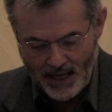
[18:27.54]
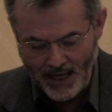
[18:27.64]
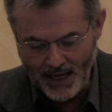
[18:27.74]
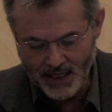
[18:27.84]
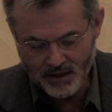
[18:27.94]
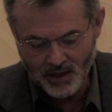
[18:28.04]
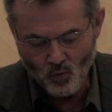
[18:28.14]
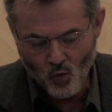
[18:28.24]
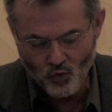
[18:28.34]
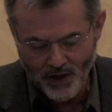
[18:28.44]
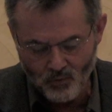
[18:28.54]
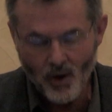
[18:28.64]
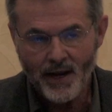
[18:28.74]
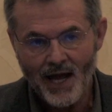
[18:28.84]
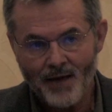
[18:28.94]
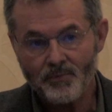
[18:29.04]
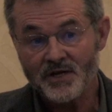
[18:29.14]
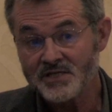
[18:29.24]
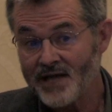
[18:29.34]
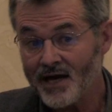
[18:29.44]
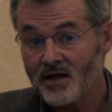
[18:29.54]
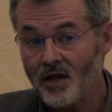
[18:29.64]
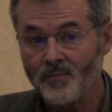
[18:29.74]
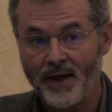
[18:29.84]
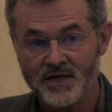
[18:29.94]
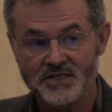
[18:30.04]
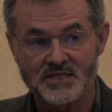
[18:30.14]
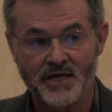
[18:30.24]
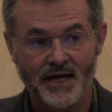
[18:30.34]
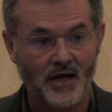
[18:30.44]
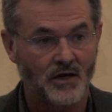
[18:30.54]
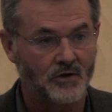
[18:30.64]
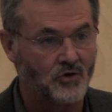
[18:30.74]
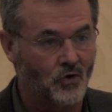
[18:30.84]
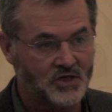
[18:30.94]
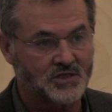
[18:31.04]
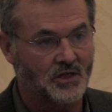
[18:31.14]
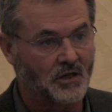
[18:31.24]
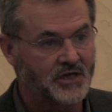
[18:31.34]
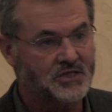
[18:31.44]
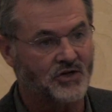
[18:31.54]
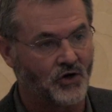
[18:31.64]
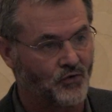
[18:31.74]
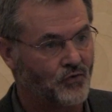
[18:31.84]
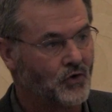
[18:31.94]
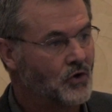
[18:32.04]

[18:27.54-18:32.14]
Then what happened is that club actually sent out a notice to the listserv,